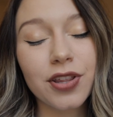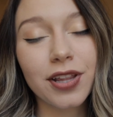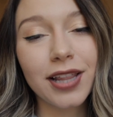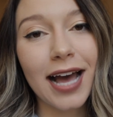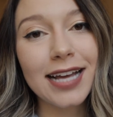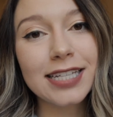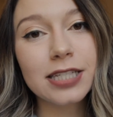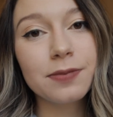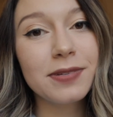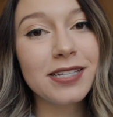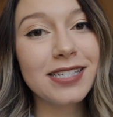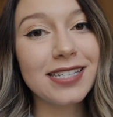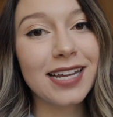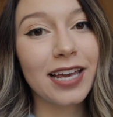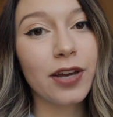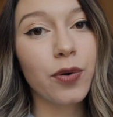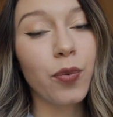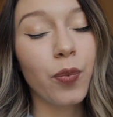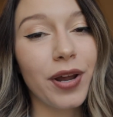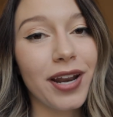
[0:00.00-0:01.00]
last
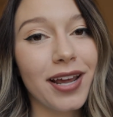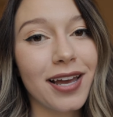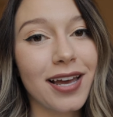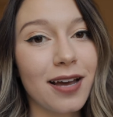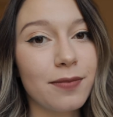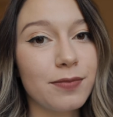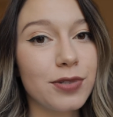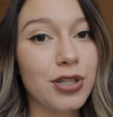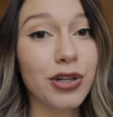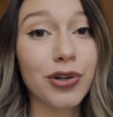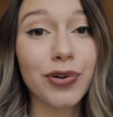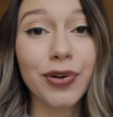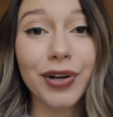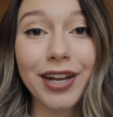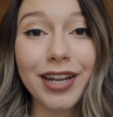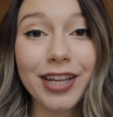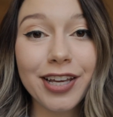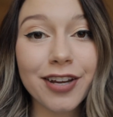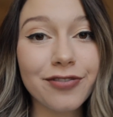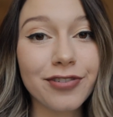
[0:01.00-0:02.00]
mistake when it comes to
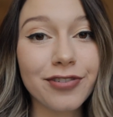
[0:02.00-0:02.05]
creating your